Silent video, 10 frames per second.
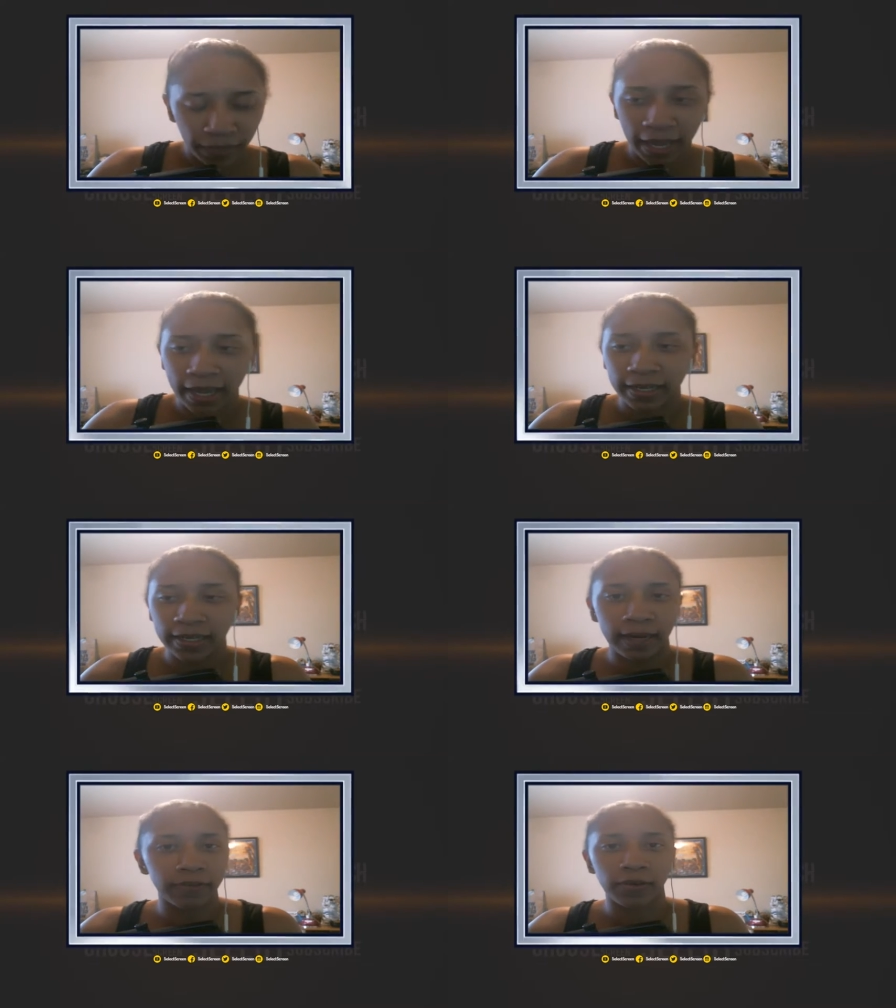
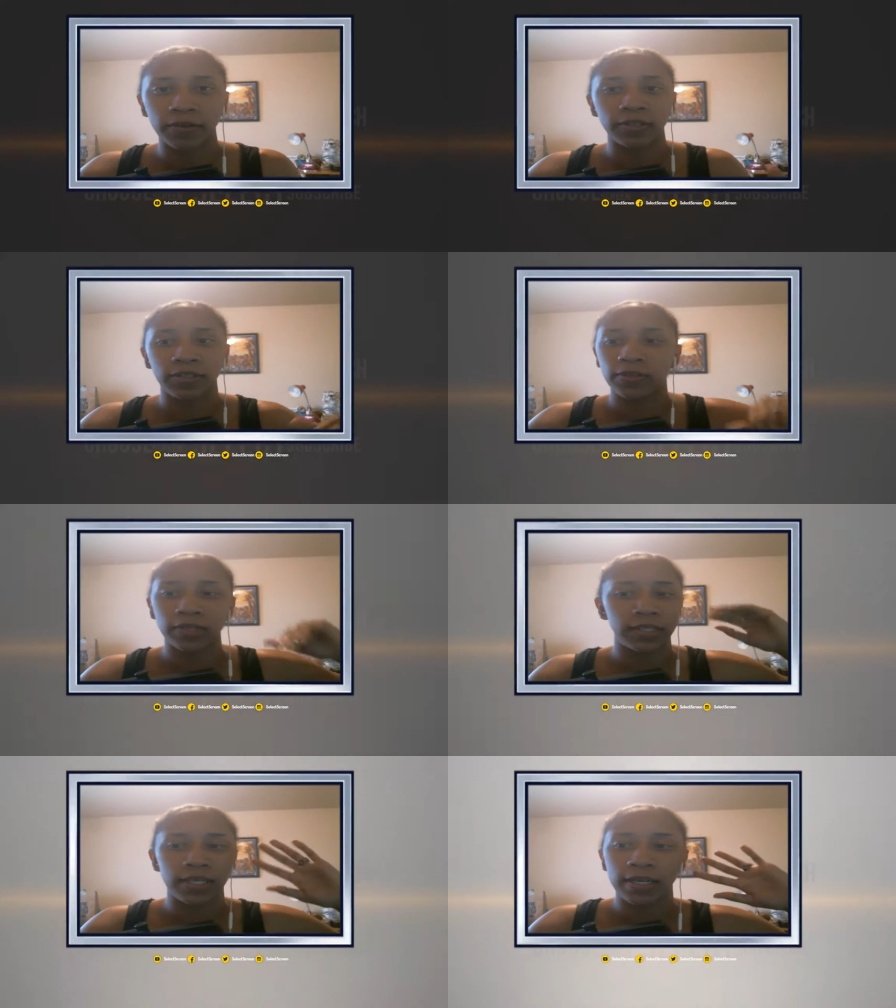and of course, you
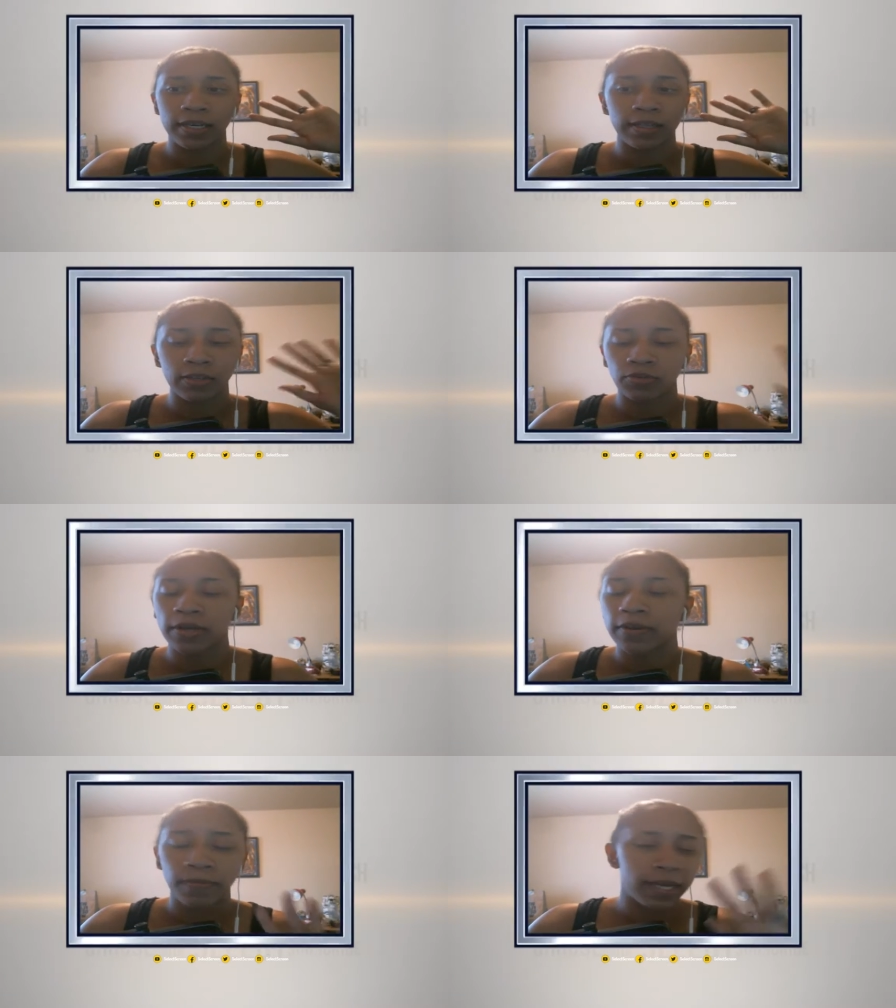could see the
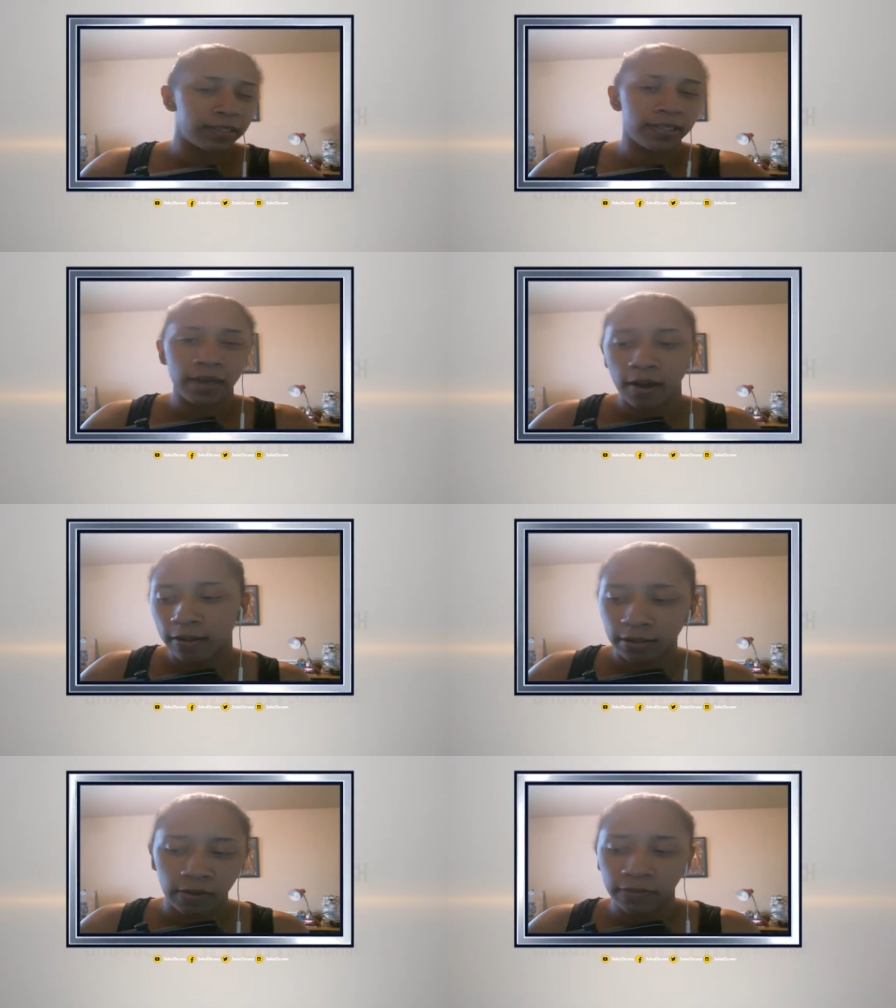trailer pasted
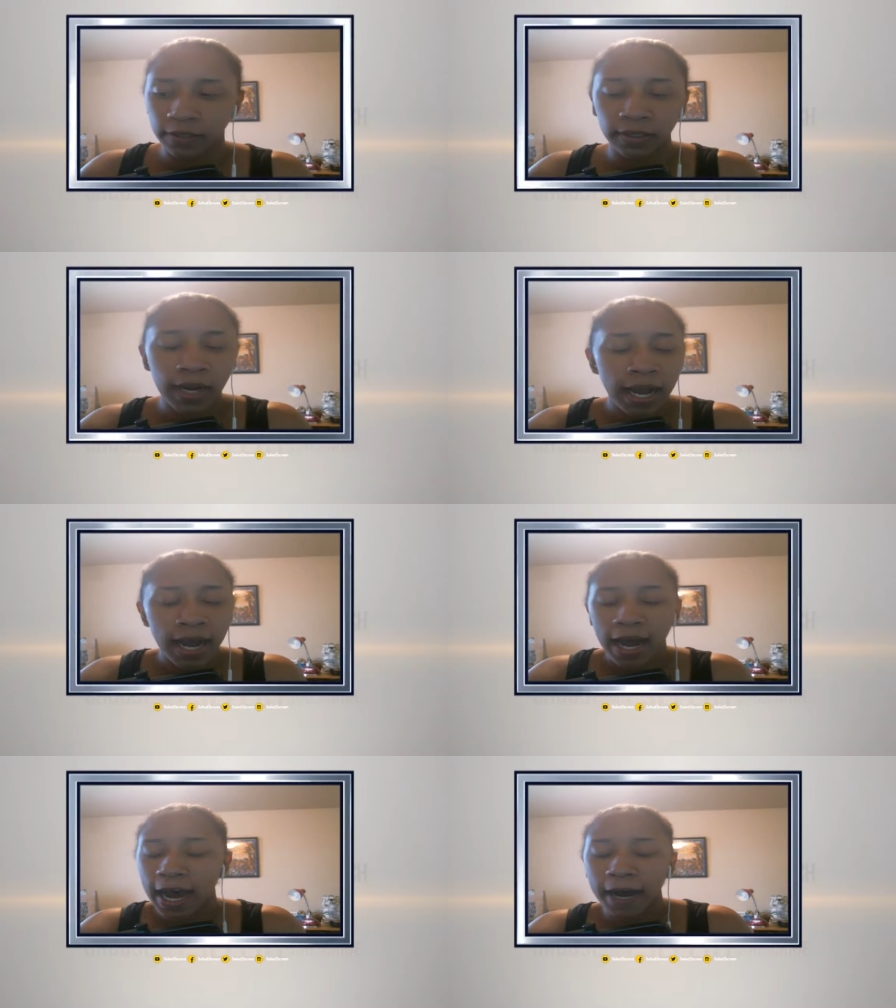all over
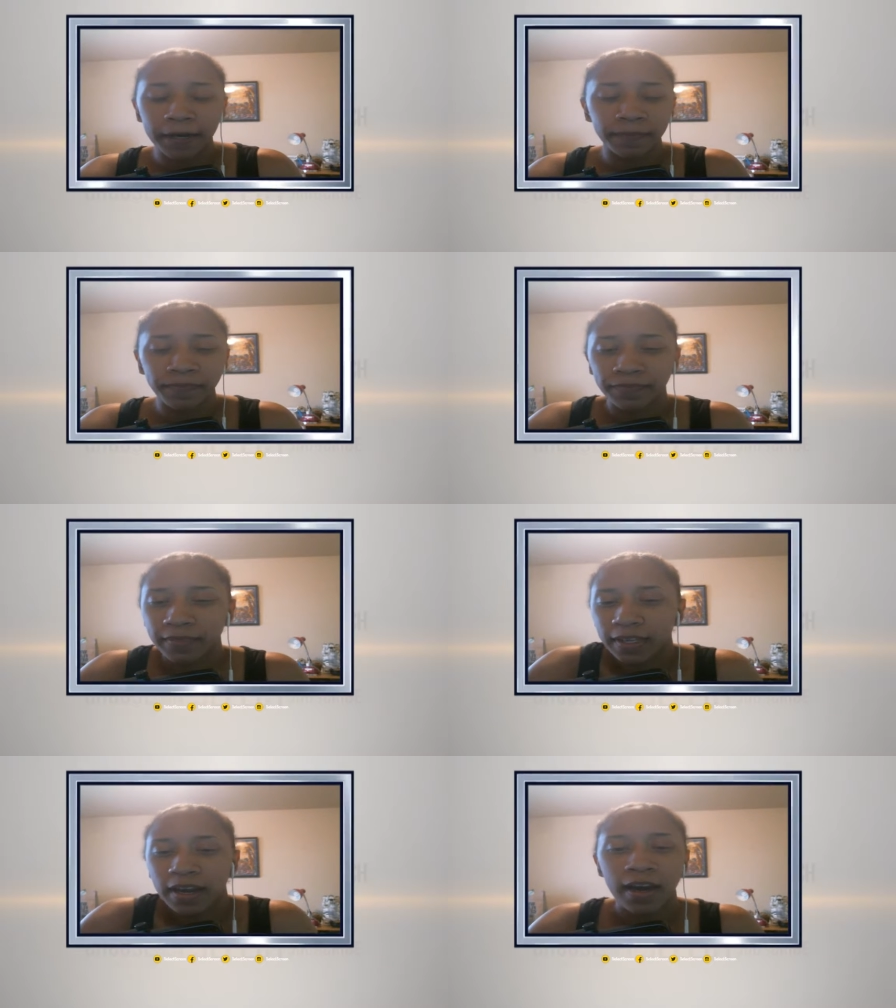um,